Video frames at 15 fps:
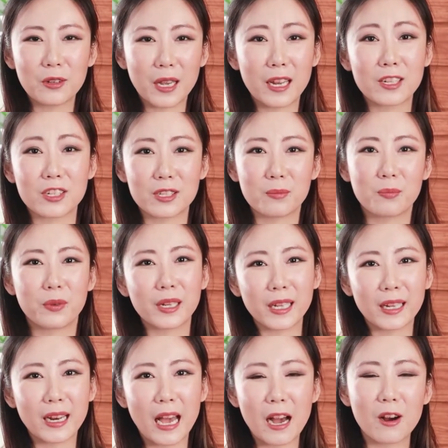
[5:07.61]
You can just bring
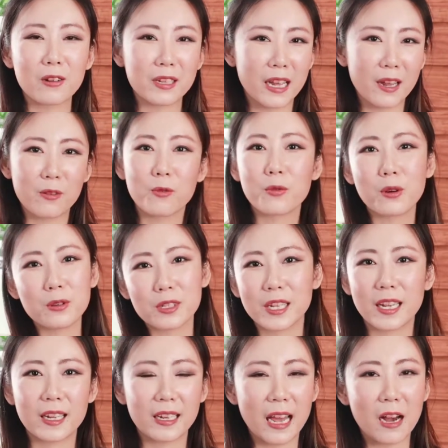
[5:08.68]
it out and
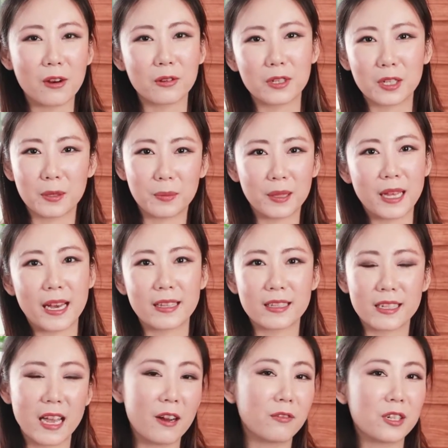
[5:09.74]
rotate out your
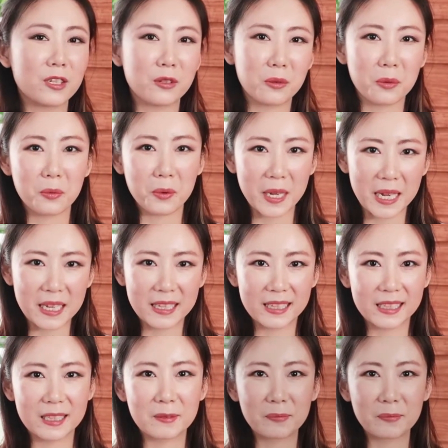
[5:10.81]
plants every 2 weeks.